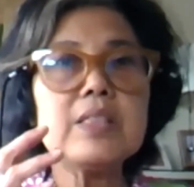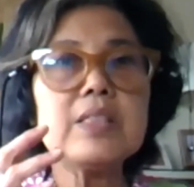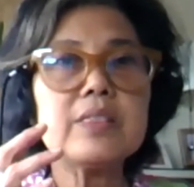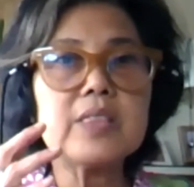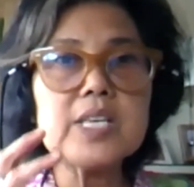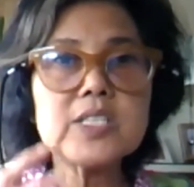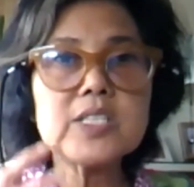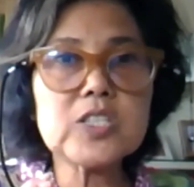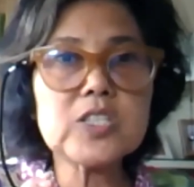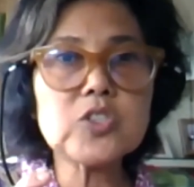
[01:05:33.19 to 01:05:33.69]

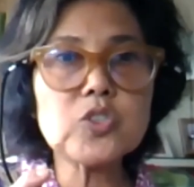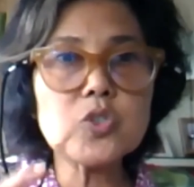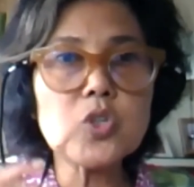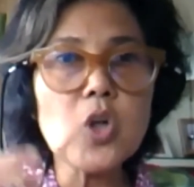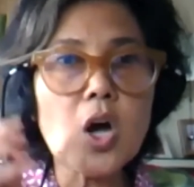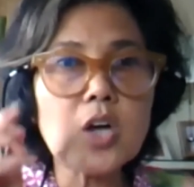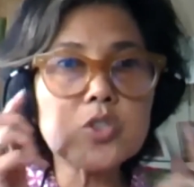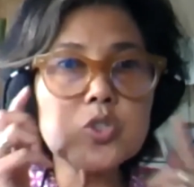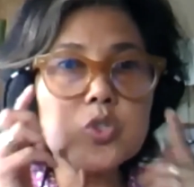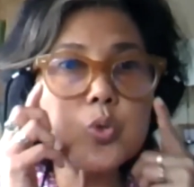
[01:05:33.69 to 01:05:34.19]
This is
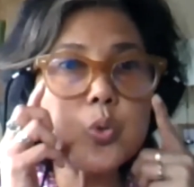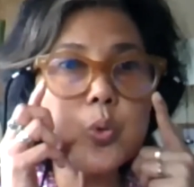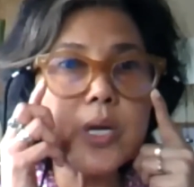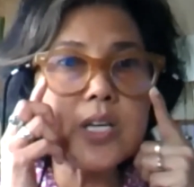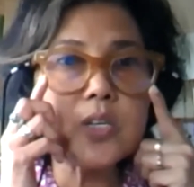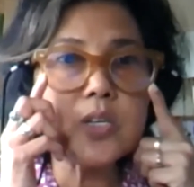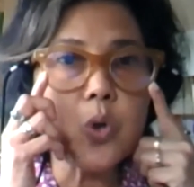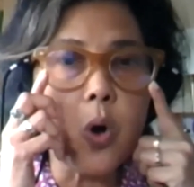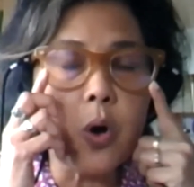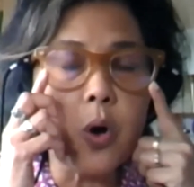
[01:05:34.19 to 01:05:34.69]
not to
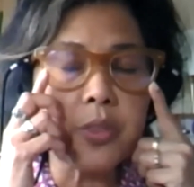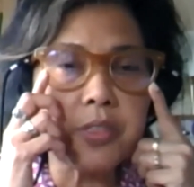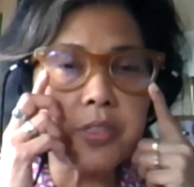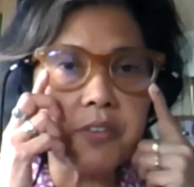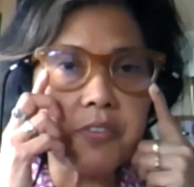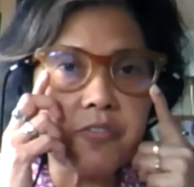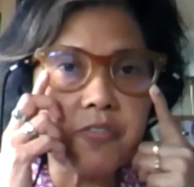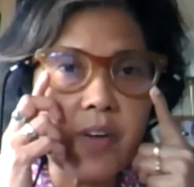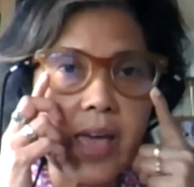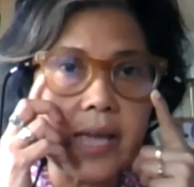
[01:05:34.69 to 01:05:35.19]
ignore
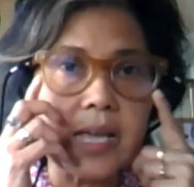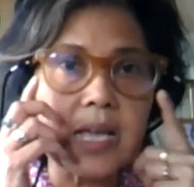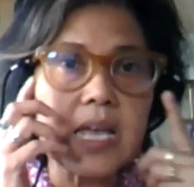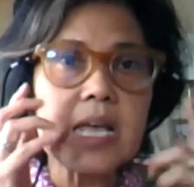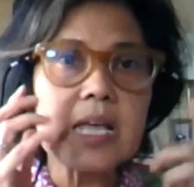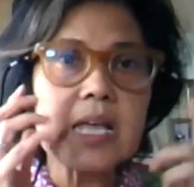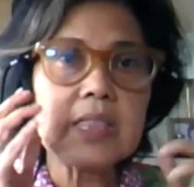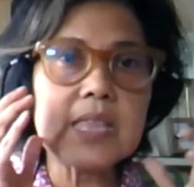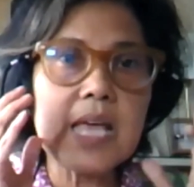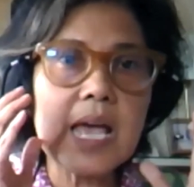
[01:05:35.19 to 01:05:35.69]
the fact
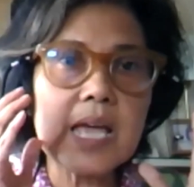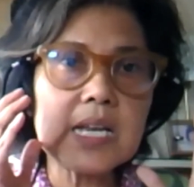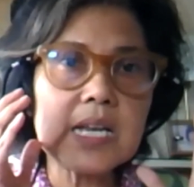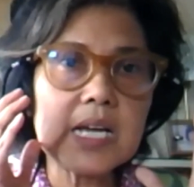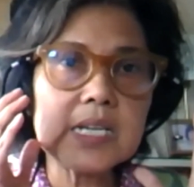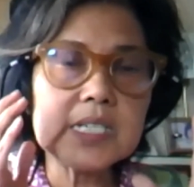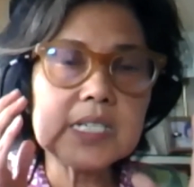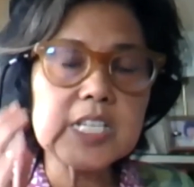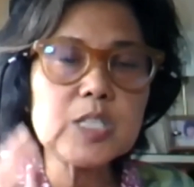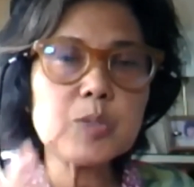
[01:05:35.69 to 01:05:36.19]
that
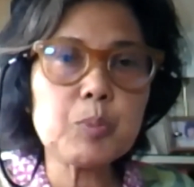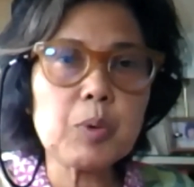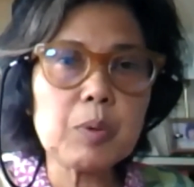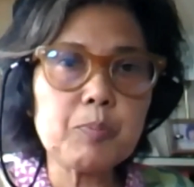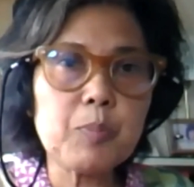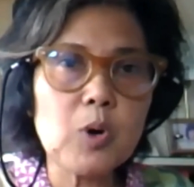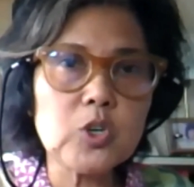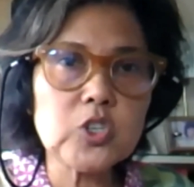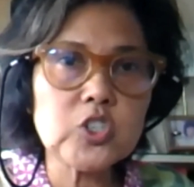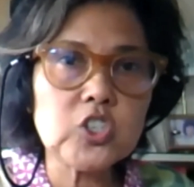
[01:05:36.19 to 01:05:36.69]
a
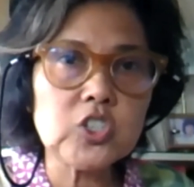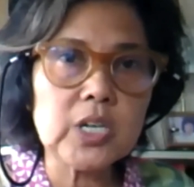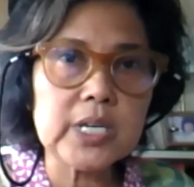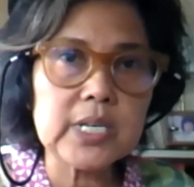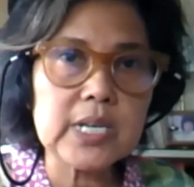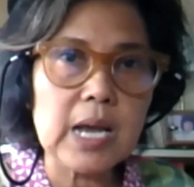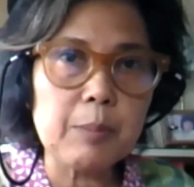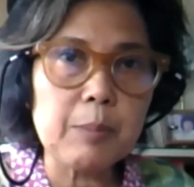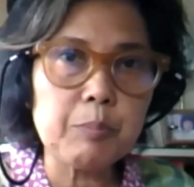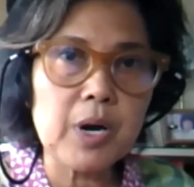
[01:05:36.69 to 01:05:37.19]
disproportionate
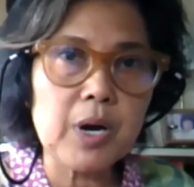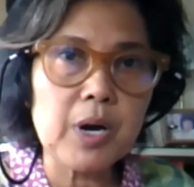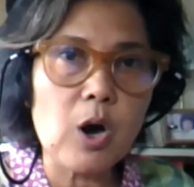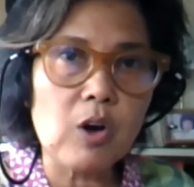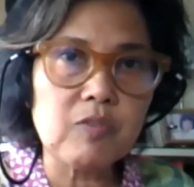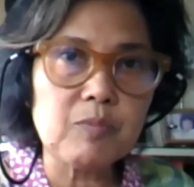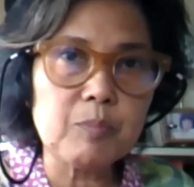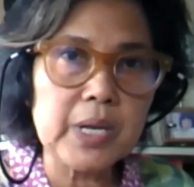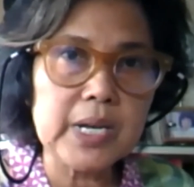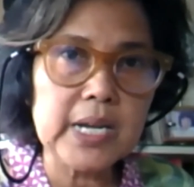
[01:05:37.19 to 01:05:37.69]
number
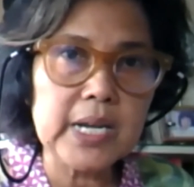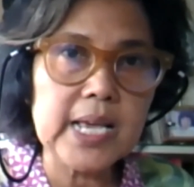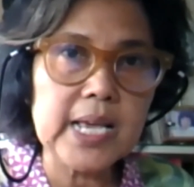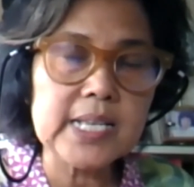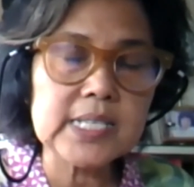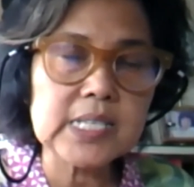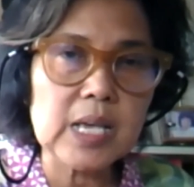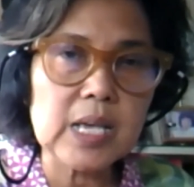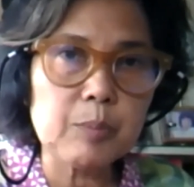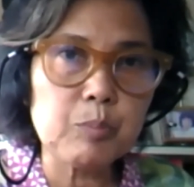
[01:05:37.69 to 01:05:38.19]
of
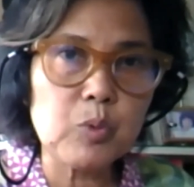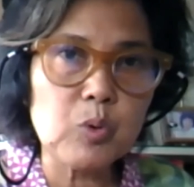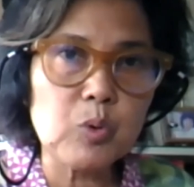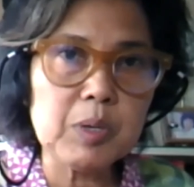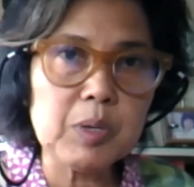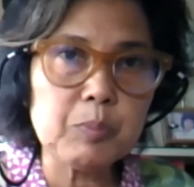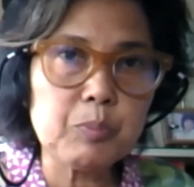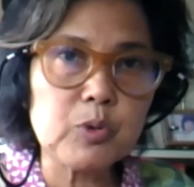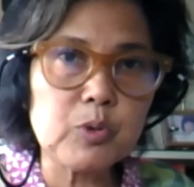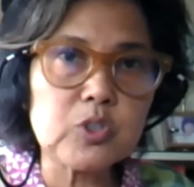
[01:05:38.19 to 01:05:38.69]
Malays and
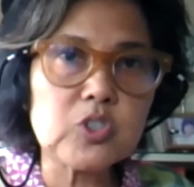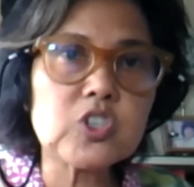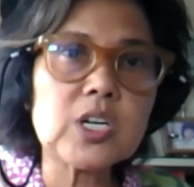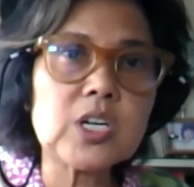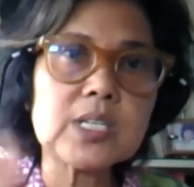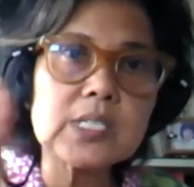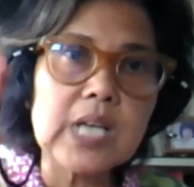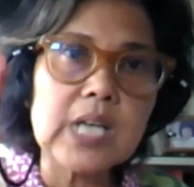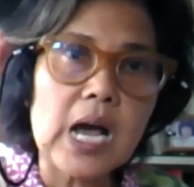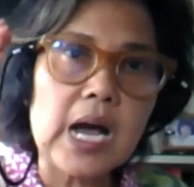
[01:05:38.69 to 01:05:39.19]

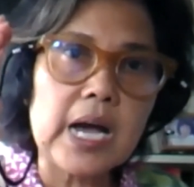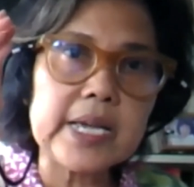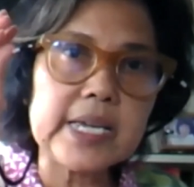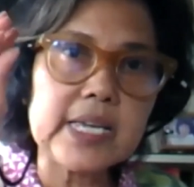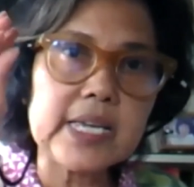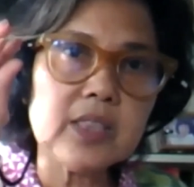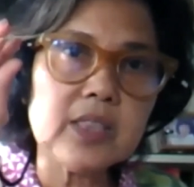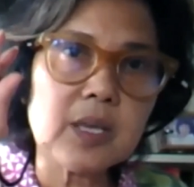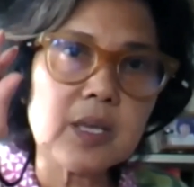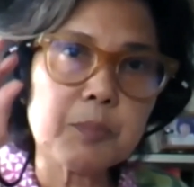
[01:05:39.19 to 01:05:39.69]
Bumiputras are
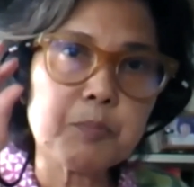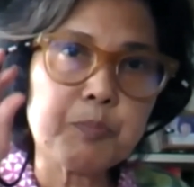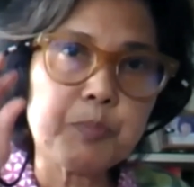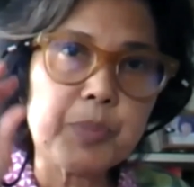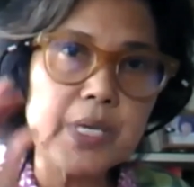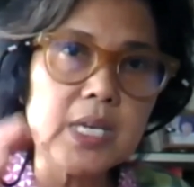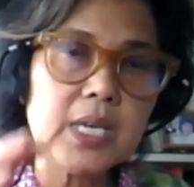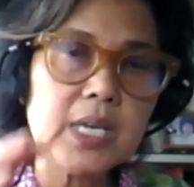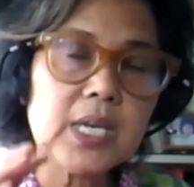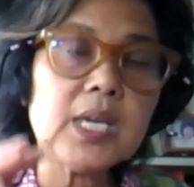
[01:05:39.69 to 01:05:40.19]
in the
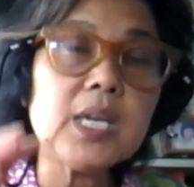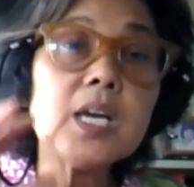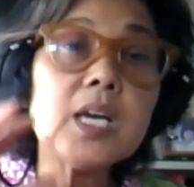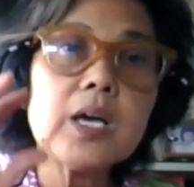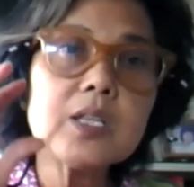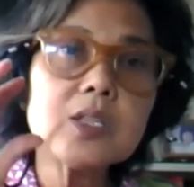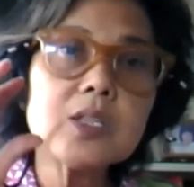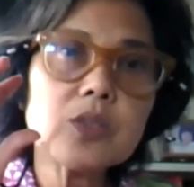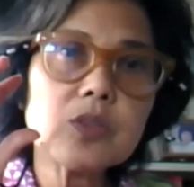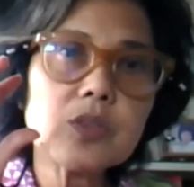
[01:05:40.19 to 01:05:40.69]
B